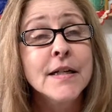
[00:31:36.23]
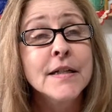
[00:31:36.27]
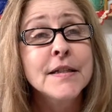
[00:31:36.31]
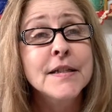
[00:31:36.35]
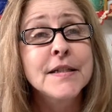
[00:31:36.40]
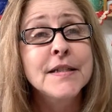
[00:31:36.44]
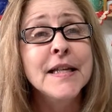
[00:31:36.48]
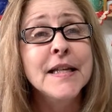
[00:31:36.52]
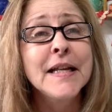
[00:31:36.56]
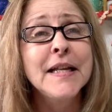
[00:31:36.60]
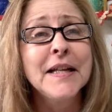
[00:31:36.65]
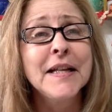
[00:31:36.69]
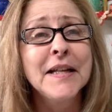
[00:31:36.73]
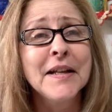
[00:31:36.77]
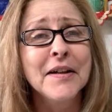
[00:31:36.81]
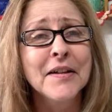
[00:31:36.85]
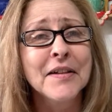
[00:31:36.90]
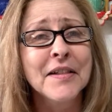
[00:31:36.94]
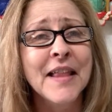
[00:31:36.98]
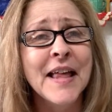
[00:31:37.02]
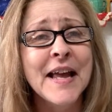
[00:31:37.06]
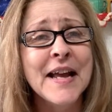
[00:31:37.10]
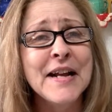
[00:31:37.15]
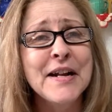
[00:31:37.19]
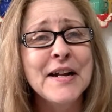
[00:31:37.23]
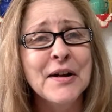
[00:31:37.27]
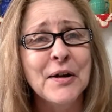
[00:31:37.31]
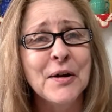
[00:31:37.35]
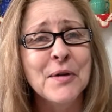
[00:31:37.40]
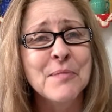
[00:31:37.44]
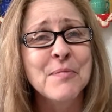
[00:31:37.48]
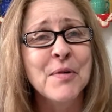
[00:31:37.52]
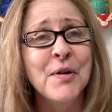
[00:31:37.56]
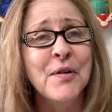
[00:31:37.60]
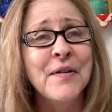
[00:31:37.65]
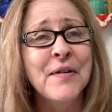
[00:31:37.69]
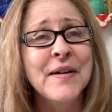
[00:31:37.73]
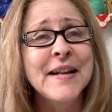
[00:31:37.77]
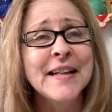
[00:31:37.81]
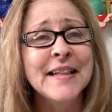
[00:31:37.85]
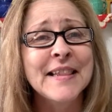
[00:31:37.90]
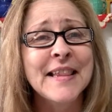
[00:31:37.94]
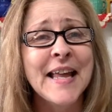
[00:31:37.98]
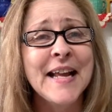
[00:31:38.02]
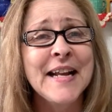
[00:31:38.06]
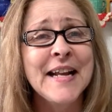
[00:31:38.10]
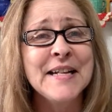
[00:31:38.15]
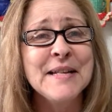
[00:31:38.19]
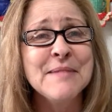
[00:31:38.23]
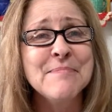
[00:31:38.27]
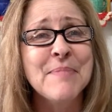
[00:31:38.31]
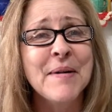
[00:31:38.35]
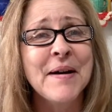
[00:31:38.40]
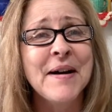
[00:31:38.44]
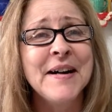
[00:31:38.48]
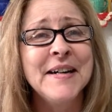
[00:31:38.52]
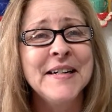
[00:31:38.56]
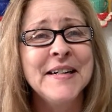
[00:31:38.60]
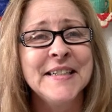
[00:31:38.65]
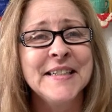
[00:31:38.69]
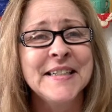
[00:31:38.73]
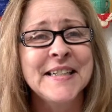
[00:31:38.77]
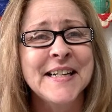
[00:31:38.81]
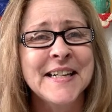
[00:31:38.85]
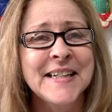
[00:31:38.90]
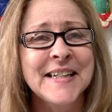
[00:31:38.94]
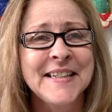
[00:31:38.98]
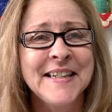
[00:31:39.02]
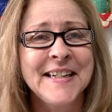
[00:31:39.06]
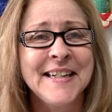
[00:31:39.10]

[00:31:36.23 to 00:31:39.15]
See you later, Maria Ladybug.